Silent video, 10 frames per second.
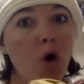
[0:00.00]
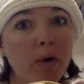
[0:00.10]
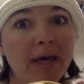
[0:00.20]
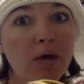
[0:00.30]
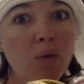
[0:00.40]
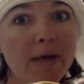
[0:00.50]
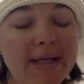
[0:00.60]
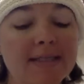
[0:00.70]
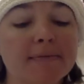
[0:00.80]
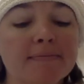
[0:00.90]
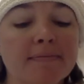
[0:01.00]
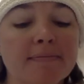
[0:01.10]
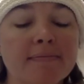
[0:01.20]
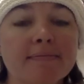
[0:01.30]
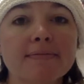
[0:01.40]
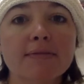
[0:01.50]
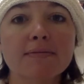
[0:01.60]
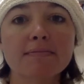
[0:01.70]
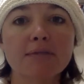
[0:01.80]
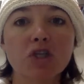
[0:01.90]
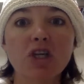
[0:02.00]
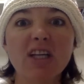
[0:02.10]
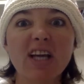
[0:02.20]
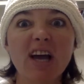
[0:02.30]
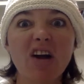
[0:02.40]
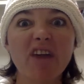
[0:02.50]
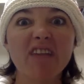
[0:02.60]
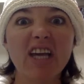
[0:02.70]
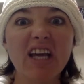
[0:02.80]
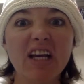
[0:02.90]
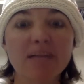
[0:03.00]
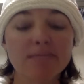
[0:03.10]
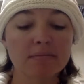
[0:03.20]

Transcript: Oaky Wheat. It's a good thing I don't have to eat it.